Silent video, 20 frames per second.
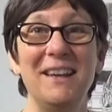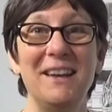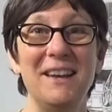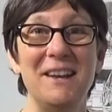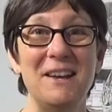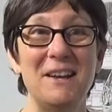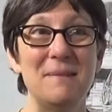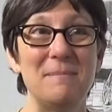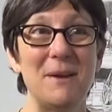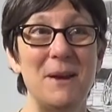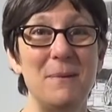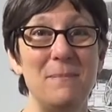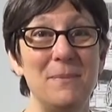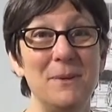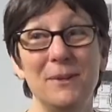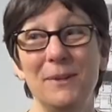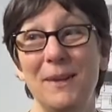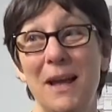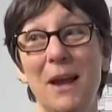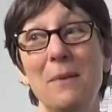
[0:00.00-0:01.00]
I
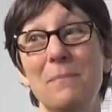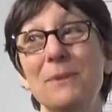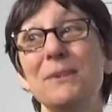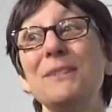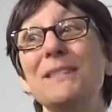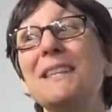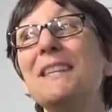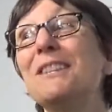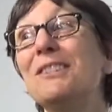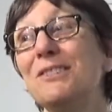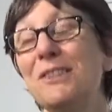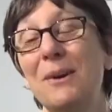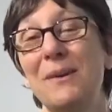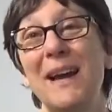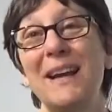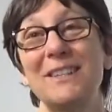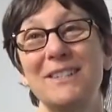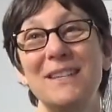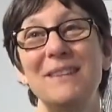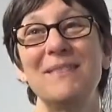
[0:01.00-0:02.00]
hope you'll see the show
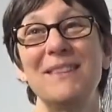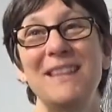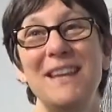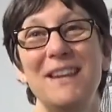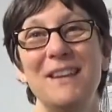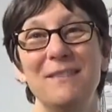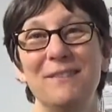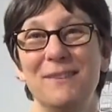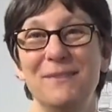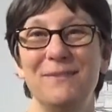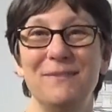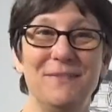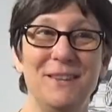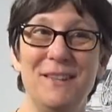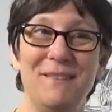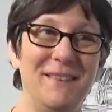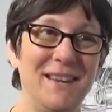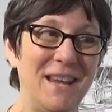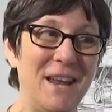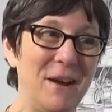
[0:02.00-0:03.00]
actually, but thank you
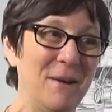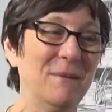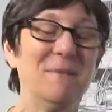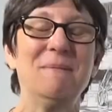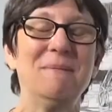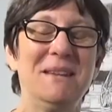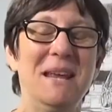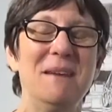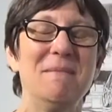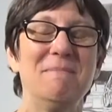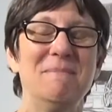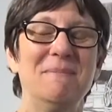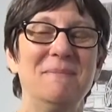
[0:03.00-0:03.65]
for the videotape.